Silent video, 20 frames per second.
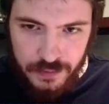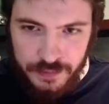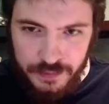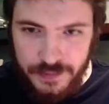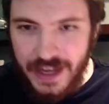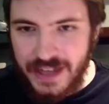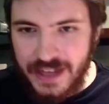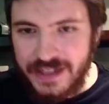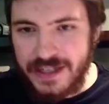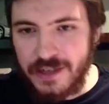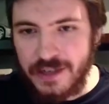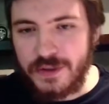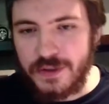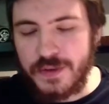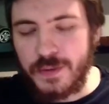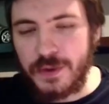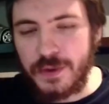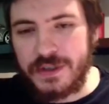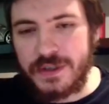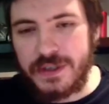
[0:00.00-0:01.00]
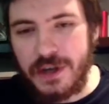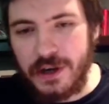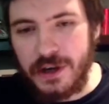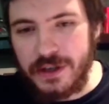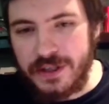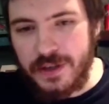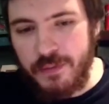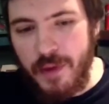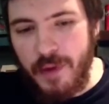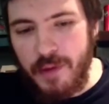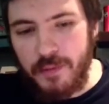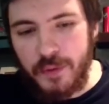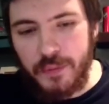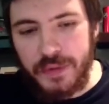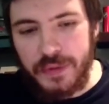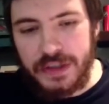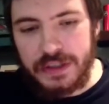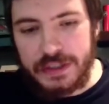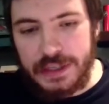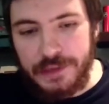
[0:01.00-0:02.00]
Can Central Sports Cards and
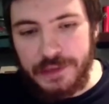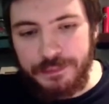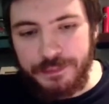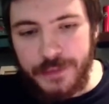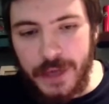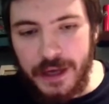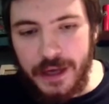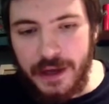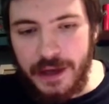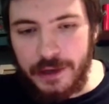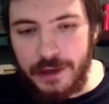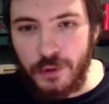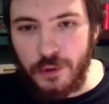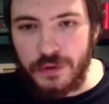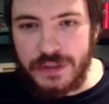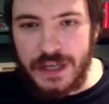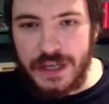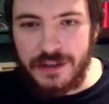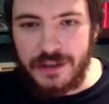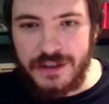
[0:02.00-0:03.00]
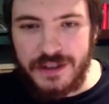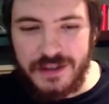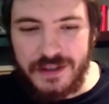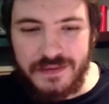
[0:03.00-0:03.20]
Memorabilia, and Goaltenders.